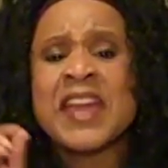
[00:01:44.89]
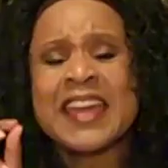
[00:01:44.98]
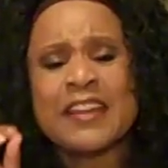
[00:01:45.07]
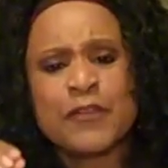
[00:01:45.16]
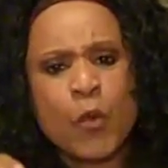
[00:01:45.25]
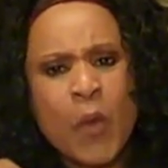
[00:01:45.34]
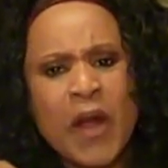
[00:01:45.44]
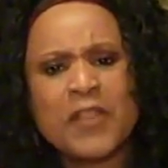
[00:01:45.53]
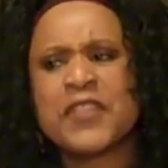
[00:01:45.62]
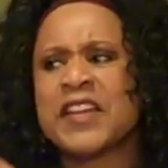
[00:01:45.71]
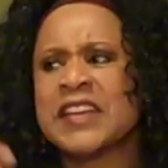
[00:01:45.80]
If the
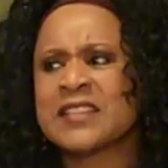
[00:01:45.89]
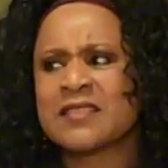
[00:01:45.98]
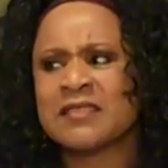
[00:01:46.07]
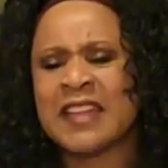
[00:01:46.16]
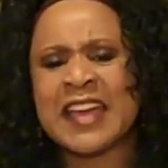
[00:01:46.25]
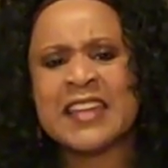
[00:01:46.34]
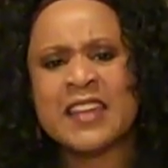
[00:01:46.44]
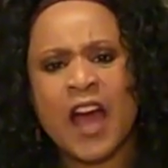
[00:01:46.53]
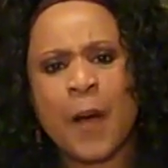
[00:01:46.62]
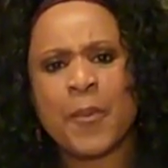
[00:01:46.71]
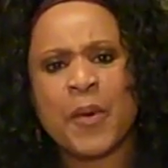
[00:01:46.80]
wealth is laid
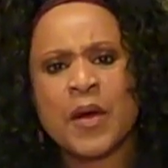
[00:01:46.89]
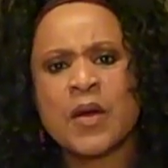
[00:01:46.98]
up,